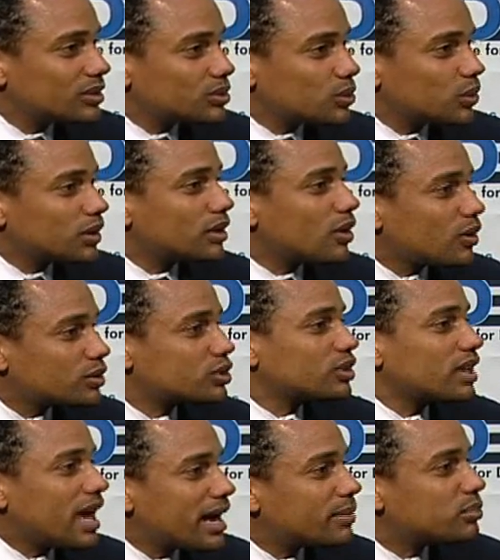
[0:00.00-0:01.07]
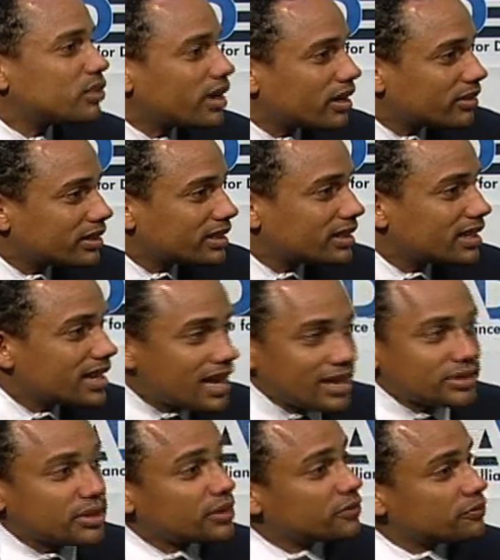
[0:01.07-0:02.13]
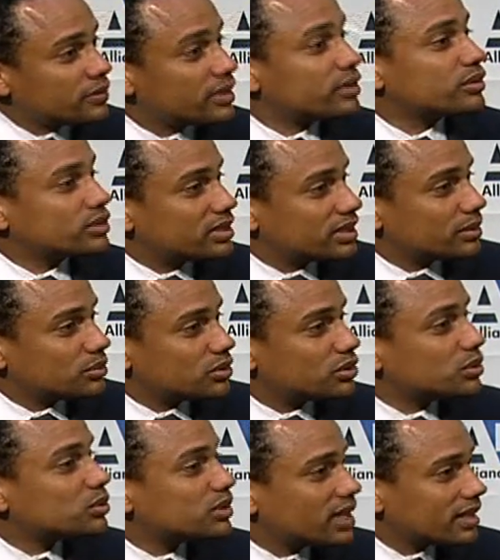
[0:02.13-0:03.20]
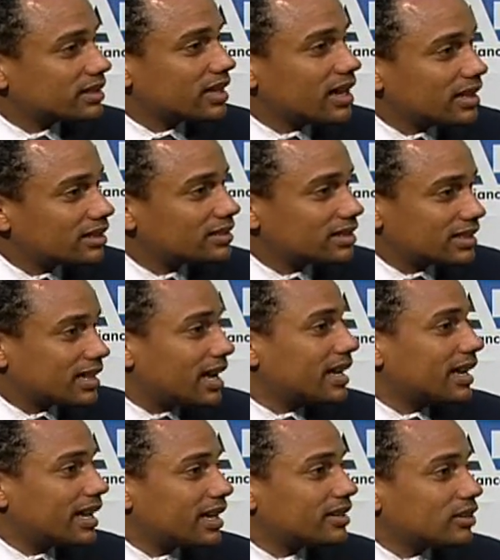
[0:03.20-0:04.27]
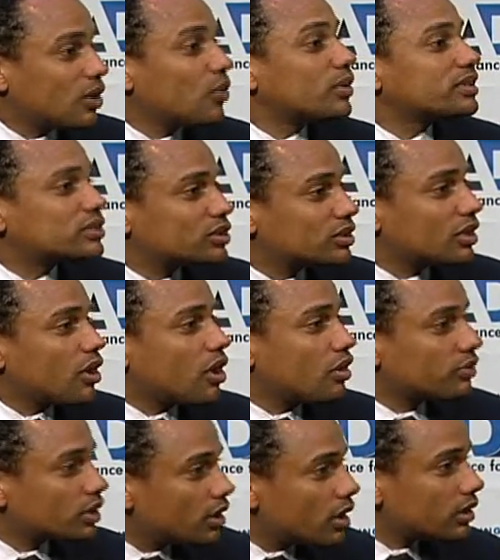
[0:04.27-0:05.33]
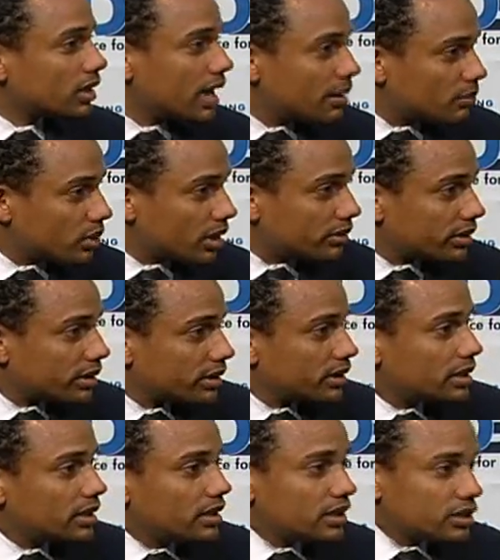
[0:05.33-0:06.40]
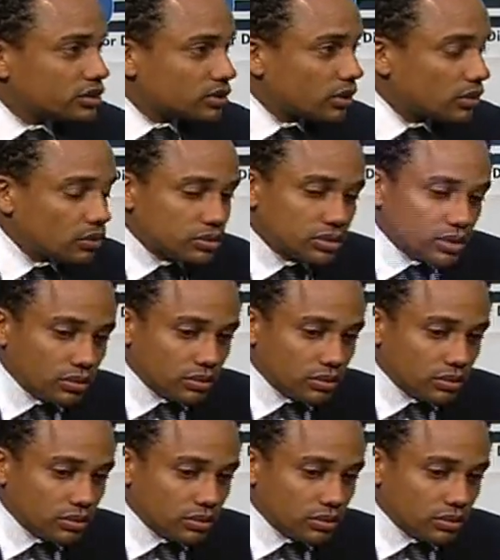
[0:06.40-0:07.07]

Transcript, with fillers: to a larger library at their fingertips through technology than I had going to the Harvard Law Library. Can you say that again? Please so, say that